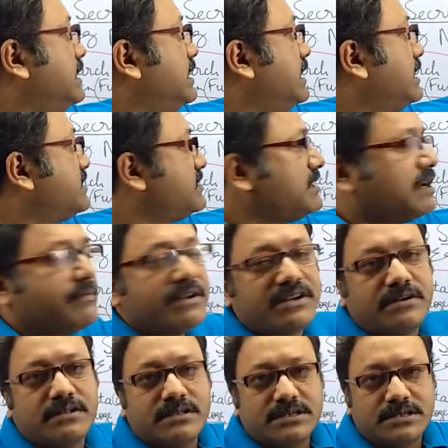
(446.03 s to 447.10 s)
excretory
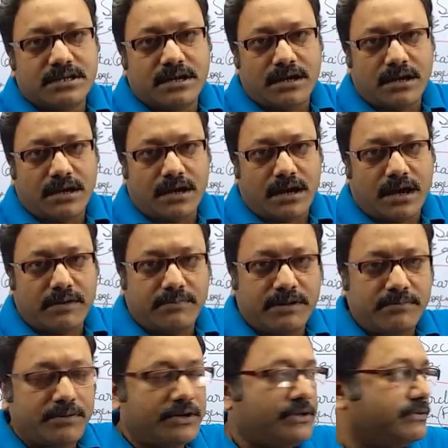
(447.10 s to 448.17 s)
materials are being
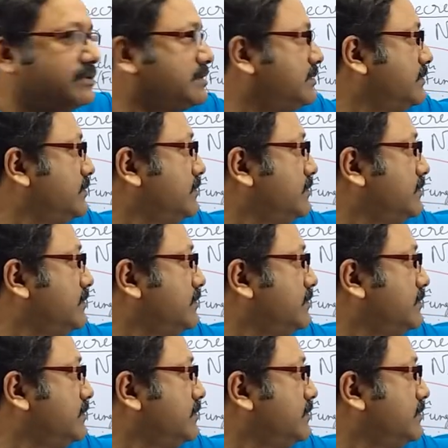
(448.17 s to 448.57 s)
produced.